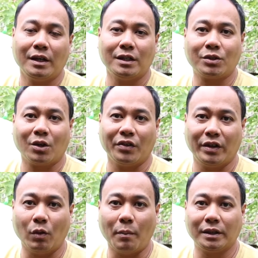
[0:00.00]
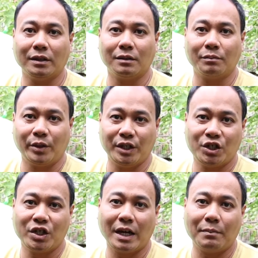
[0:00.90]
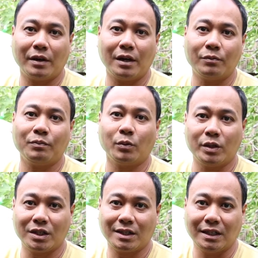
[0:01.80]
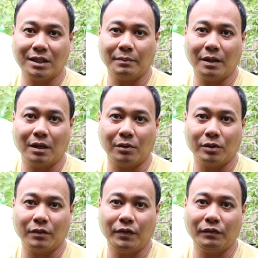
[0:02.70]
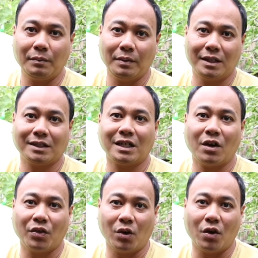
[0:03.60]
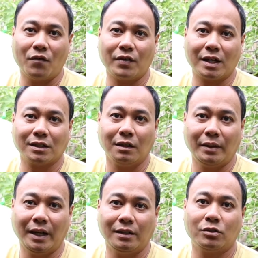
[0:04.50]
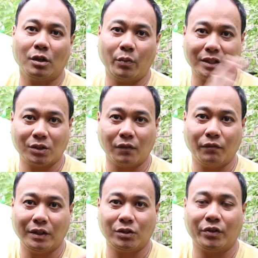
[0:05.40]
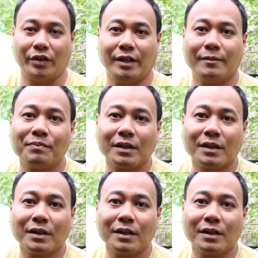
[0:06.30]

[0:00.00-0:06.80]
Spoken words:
It's called the Warburton Bridge Campground, which sits about 15 minutes south of Castlemaine to the west of Victoria.